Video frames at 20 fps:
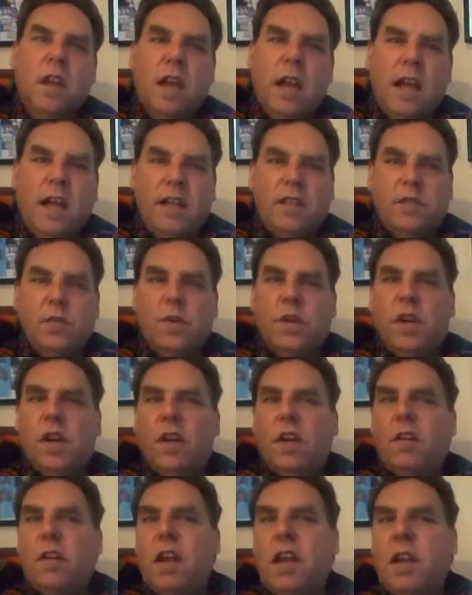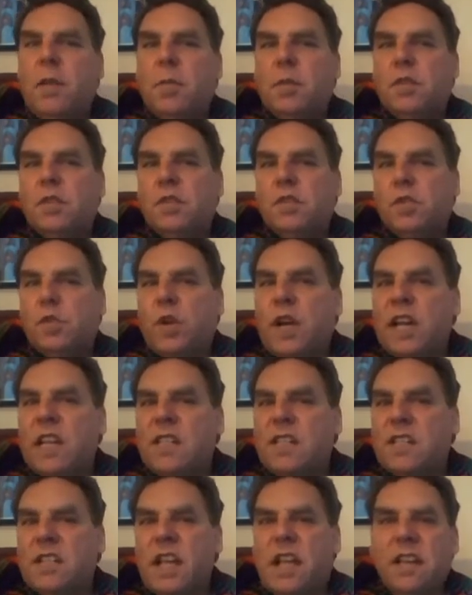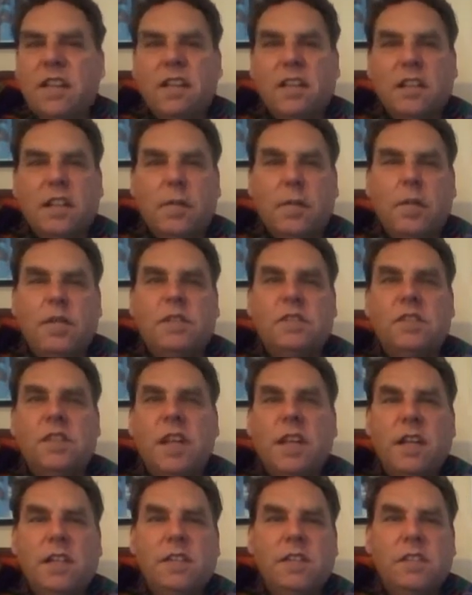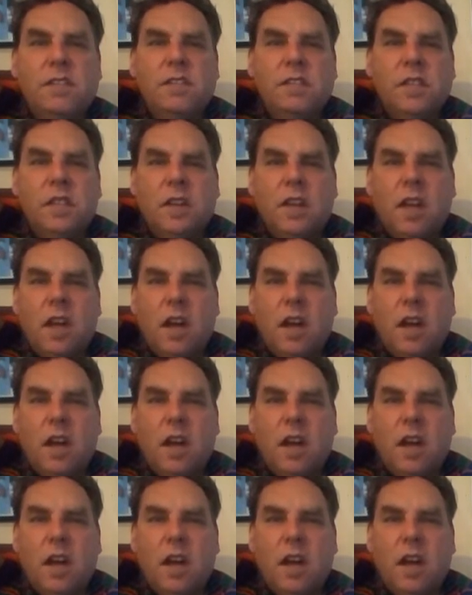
as we are able to transcend the limitations